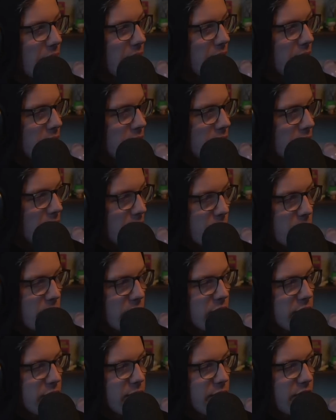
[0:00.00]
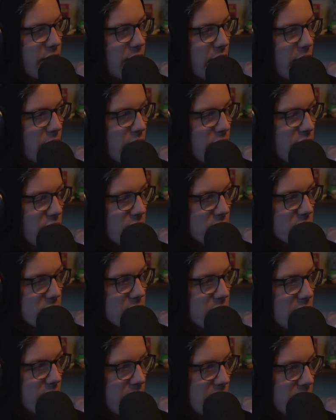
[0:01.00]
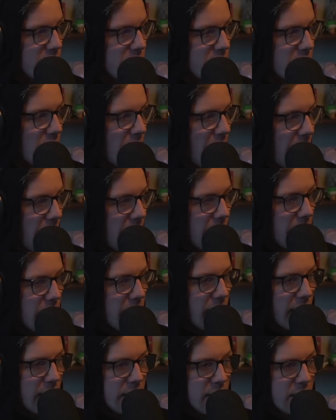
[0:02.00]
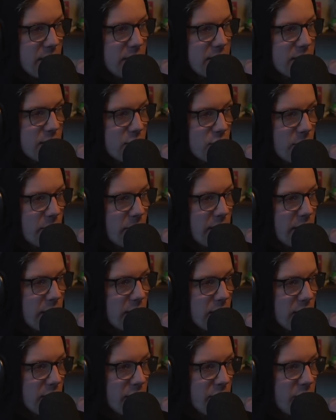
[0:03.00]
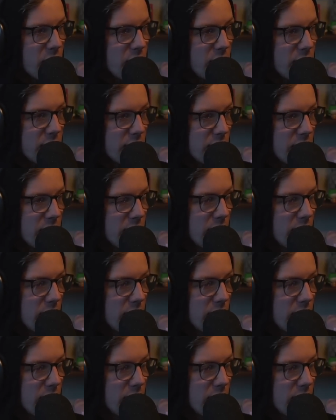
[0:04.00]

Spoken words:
I put Farrah Fawcett in the chat, and this is your pinnacle of beauty.